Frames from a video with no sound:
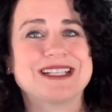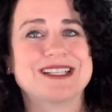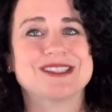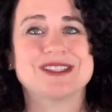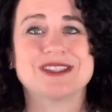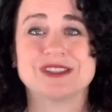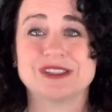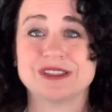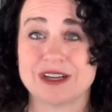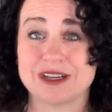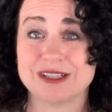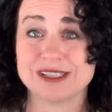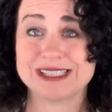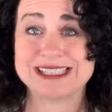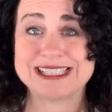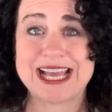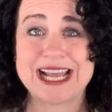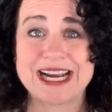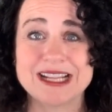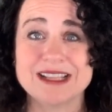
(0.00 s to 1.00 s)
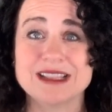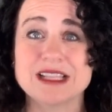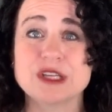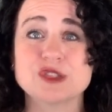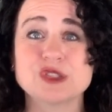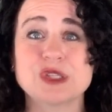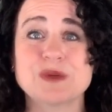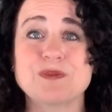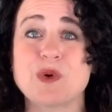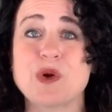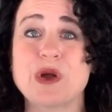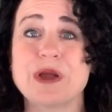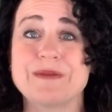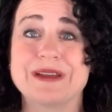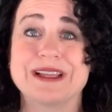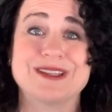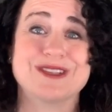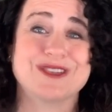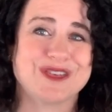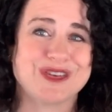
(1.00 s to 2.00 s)
us to start setting those
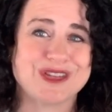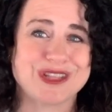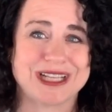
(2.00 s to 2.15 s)
appointments for